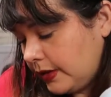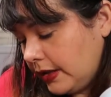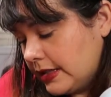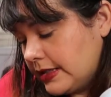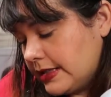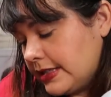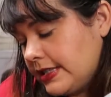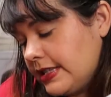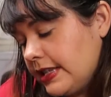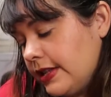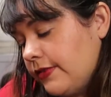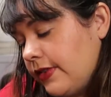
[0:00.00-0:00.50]

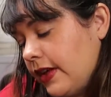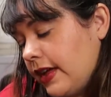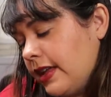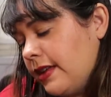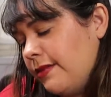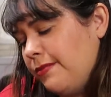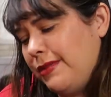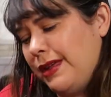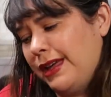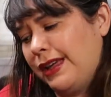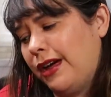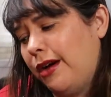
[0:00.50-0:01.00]
and see if I
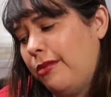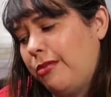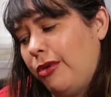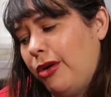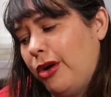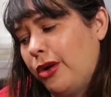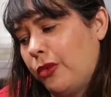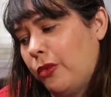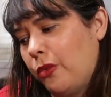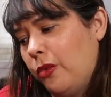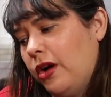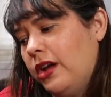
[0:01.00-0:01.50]
can pick up
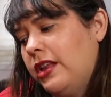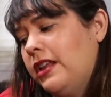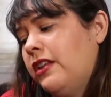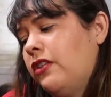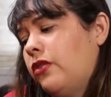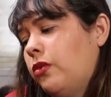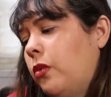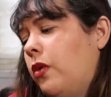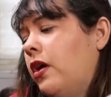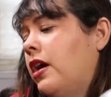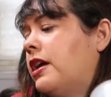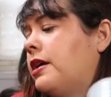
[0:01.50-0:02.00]
on what
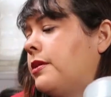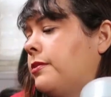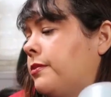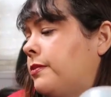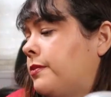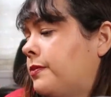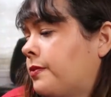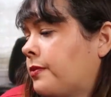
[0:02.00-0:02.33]
is what.